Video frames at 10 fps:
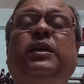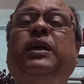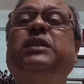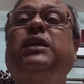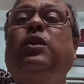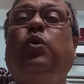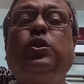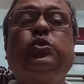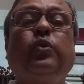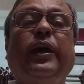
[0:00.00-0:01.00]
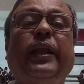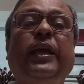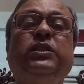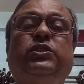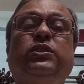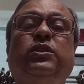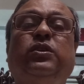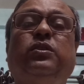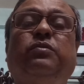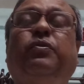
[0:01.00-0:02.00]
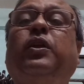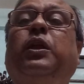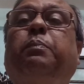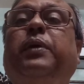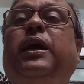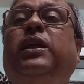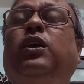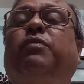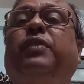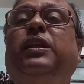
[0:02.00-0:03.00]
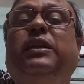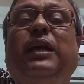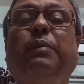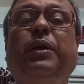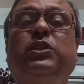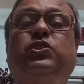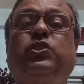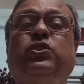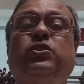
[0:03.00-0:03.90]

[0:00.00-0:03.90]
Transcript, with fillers: He shall also arrange for repairing of any damage